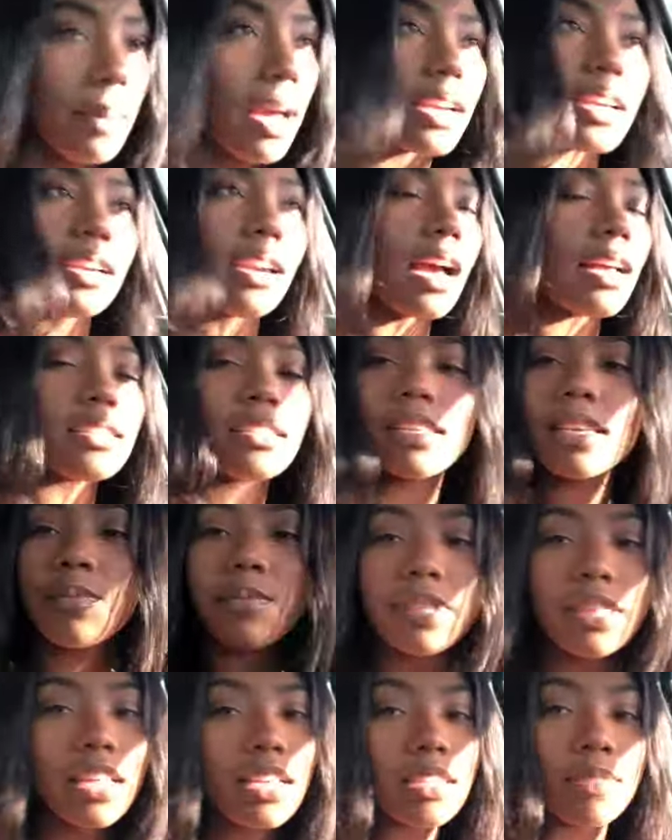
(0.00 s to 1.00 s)
I did not sleep
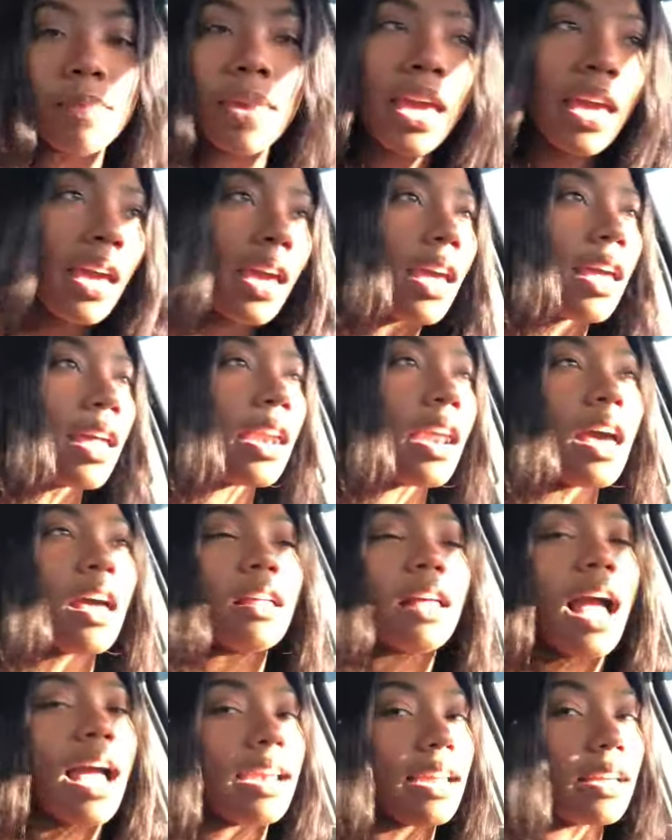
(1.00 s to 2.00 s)
with this man.
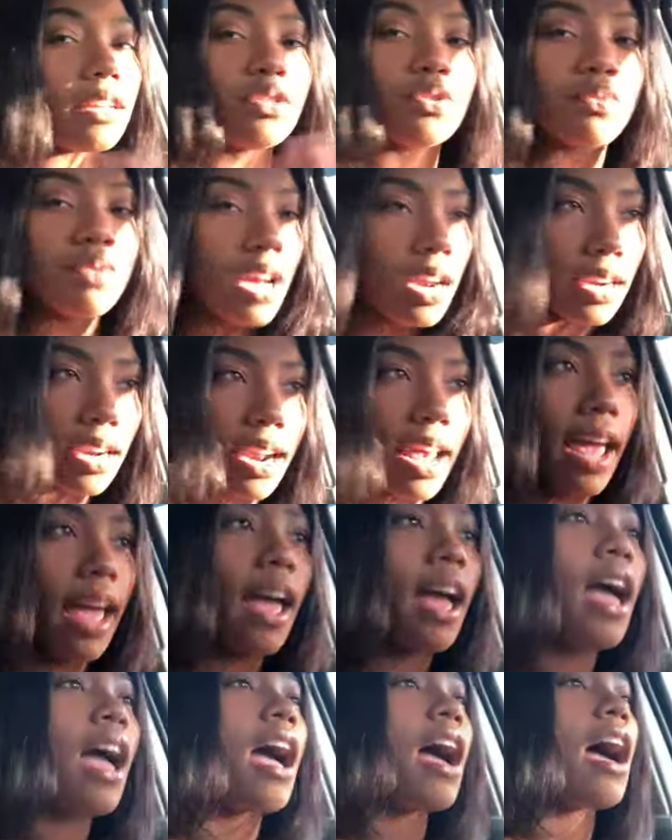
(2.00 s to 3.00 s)
I didn't do none of that.
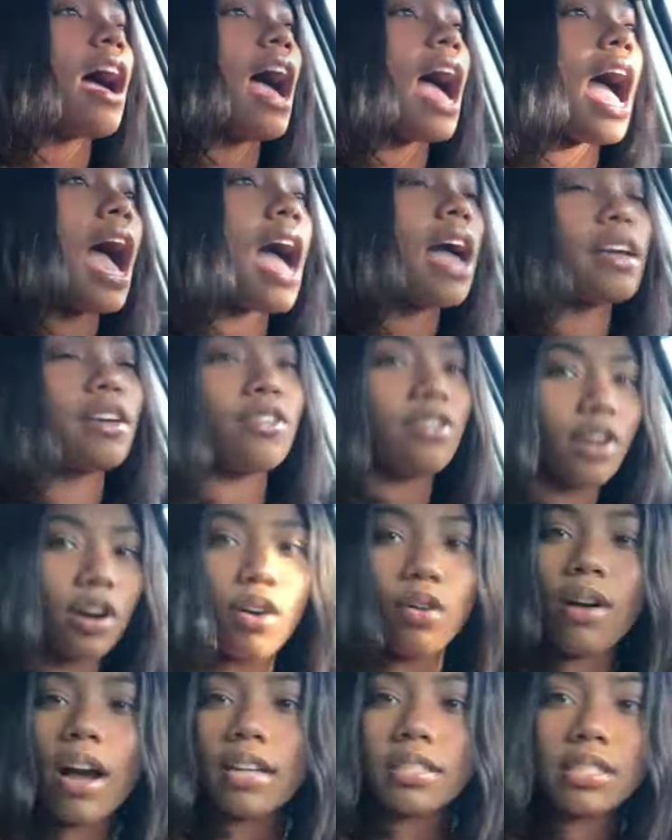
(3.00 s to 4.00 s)
I, you
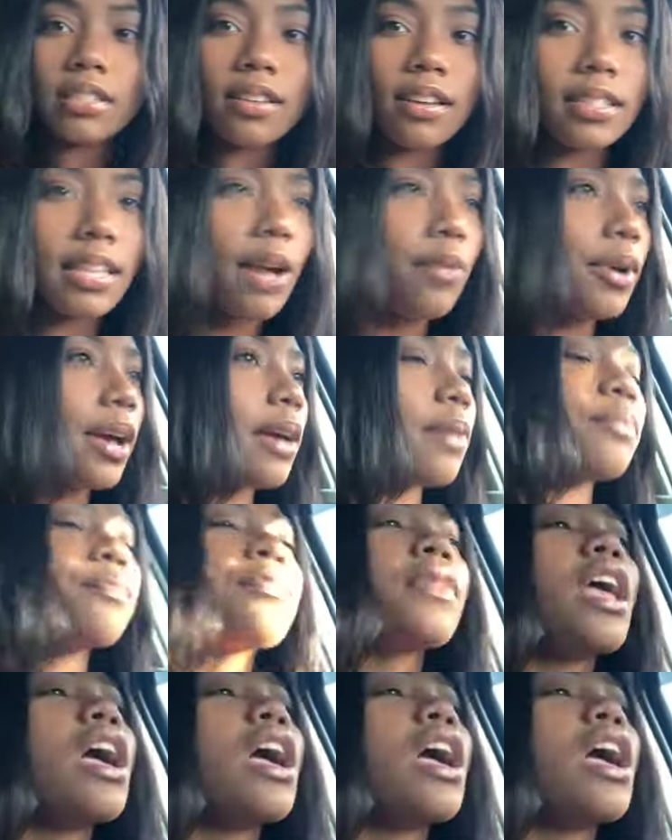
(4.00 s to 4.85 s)
know, I just hooked up with him.